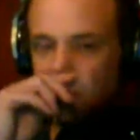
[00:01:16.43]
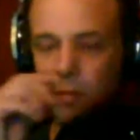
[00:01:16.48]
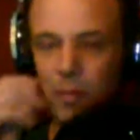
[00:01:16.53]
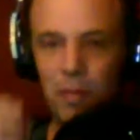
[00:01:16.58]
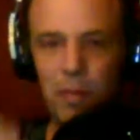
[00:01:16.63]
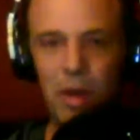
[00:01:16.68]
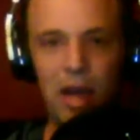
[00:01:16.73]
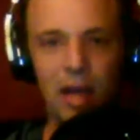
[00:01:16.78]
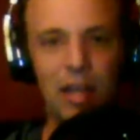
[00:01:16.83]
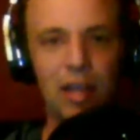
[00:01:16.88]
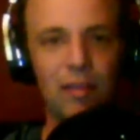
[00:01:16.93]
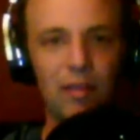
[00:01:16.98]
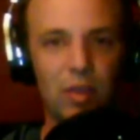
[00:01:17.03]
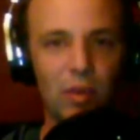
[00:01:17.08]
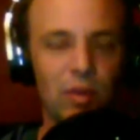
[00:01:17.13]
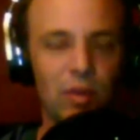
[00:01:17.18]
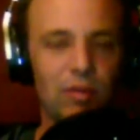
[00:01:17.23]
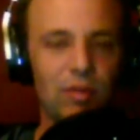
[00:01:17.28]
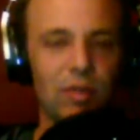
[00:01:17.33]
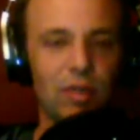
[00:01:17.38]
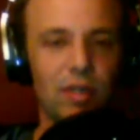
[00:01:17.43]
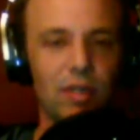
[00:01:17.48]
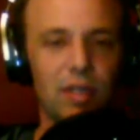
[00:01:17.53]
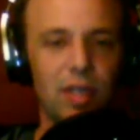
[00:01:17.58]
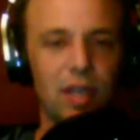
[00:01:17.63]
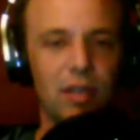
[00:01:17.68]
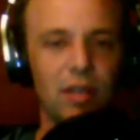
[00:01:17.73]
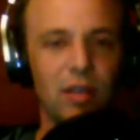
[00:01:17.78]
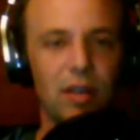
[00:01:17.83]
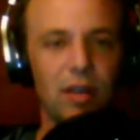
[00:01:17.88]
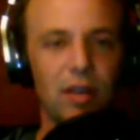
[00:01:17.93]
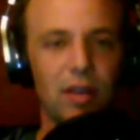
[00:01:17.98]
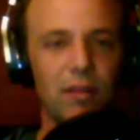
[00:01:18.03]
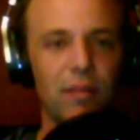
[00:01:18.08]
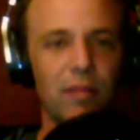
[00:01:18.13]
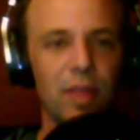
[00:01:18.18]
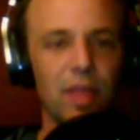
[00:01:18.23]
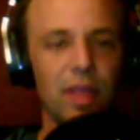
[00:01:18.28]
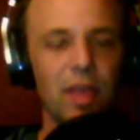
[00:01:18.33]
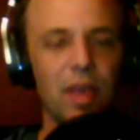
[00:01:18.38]
Mac, even though it's going to take longer.
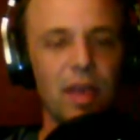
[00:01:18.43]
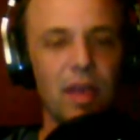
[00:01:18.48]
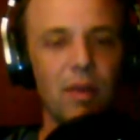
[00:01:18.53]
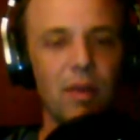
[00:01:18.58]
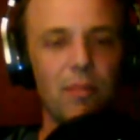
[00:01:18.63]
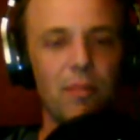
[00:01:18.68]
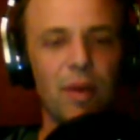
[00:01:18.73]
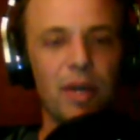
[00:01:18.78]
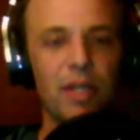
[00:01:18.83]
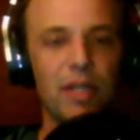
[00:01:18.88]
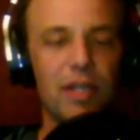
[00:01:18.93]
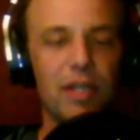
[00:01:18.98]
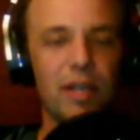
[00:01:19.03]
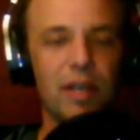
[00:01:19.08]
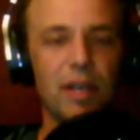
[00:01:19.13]
But